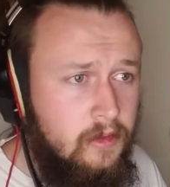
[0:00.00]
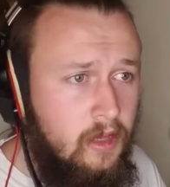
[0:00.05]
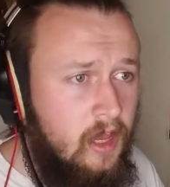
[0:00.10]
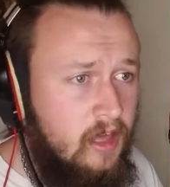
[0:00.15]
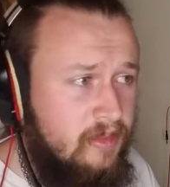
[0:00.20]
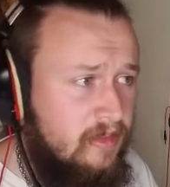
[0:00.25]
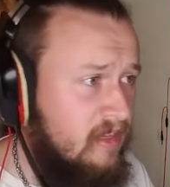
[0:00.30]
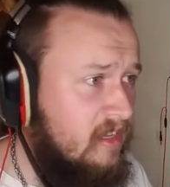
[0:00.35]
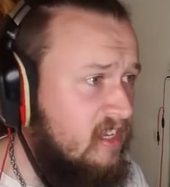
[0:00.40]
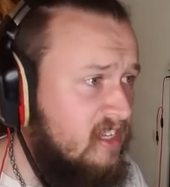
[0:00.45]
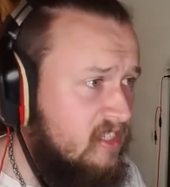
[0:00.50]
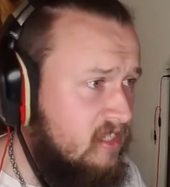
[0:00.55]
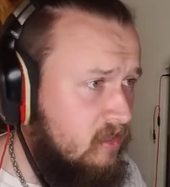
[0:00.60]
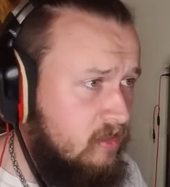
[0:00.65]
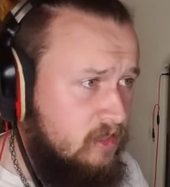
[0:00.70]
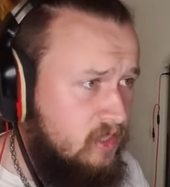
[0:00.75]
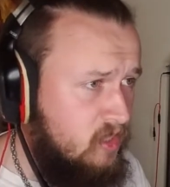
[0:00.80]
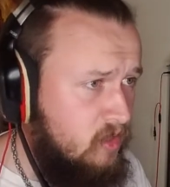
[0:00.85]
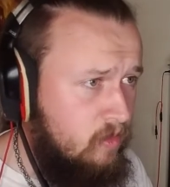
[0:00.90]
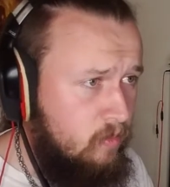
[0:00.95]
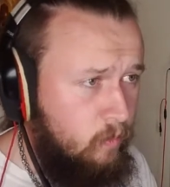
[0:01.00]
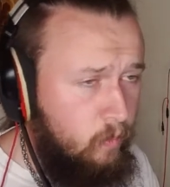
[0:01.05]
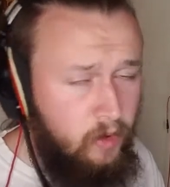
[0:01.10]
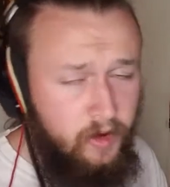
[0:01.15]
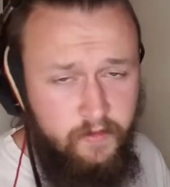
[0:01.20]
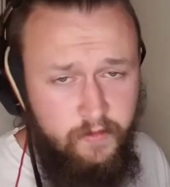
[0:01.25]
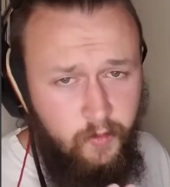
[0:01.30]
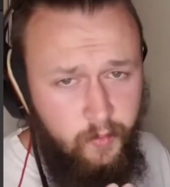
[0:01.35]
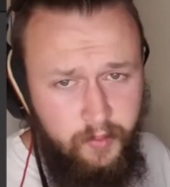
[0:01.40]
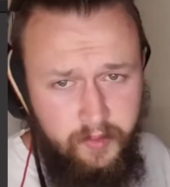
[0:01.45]
I think it is
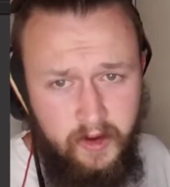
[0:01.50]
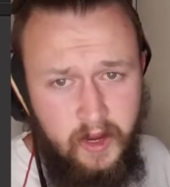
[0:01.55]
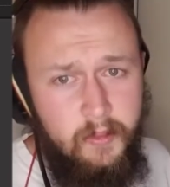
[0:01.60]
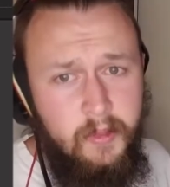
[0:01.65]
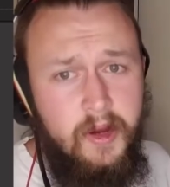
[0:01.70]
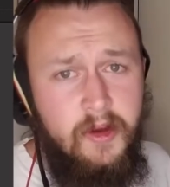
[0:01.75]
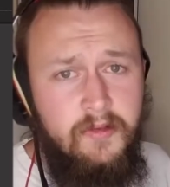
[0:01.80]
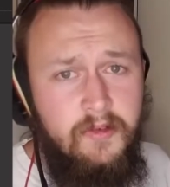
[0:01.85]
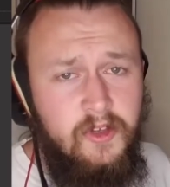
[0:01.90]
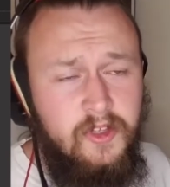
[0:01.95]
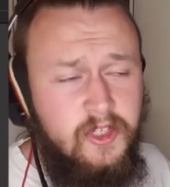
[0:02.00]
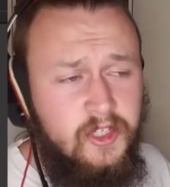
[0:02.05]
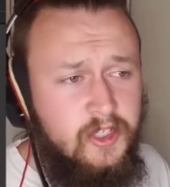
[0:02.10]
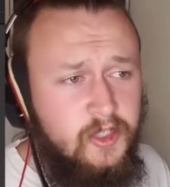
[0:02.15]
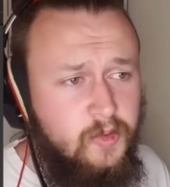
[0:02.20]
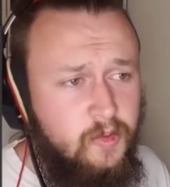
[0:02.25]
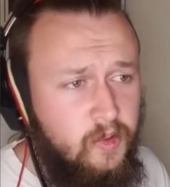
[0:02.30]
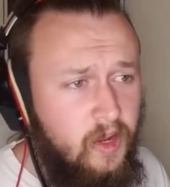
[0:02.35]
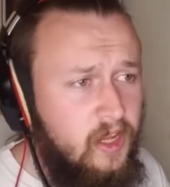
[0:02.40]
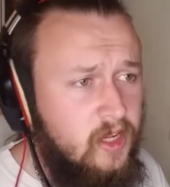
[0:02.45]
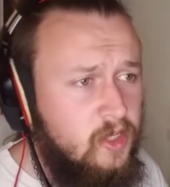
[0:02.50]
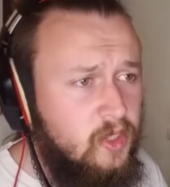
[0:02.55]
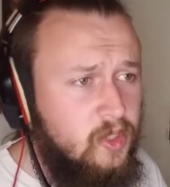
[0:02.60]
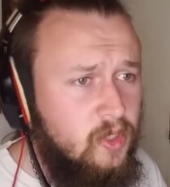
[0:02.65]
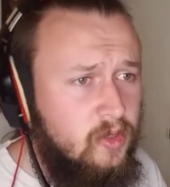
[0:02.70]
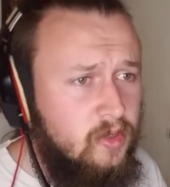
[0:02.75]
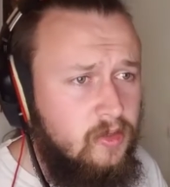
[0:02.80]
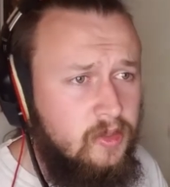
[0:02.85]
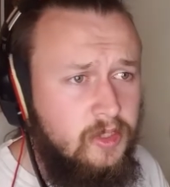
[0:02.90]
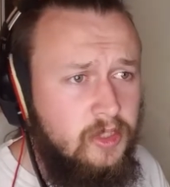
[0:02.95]
one of the primary reasons
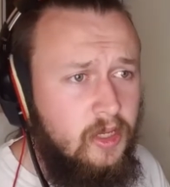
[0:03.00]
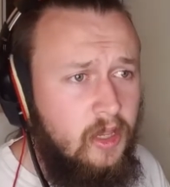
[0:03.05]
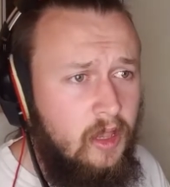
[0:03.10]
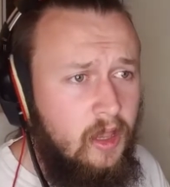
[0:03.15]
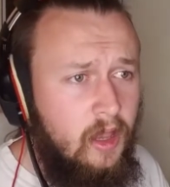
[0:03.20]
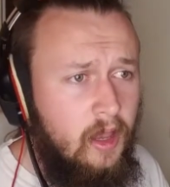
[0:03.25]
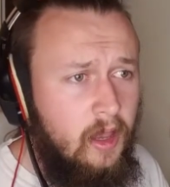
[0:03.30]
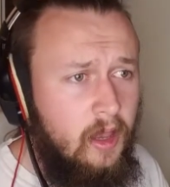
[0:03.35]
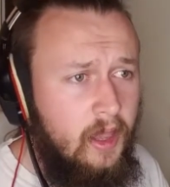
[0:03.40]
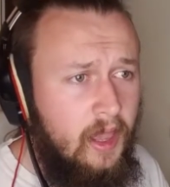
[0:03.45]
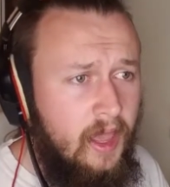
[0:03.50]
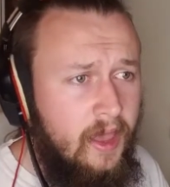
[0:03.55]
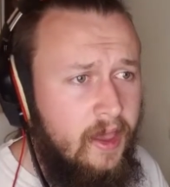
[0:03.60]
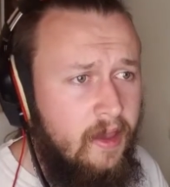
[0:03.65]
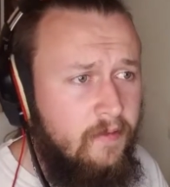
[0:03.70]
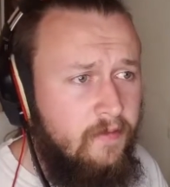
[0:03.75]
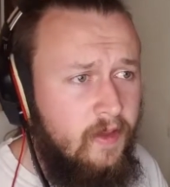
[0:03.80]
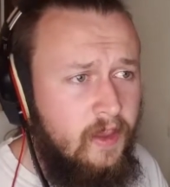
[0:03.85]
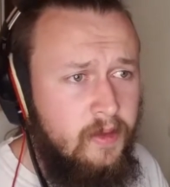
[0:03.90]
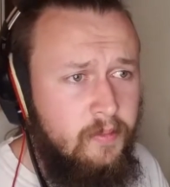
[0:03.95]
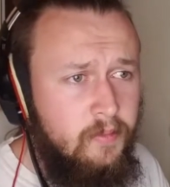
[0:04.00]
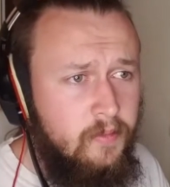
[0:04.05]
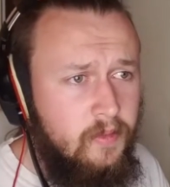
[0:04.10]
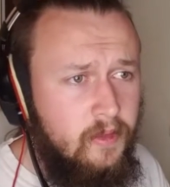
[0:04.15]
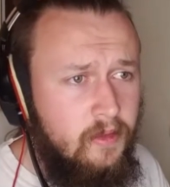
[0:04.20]
Rangers uh, have a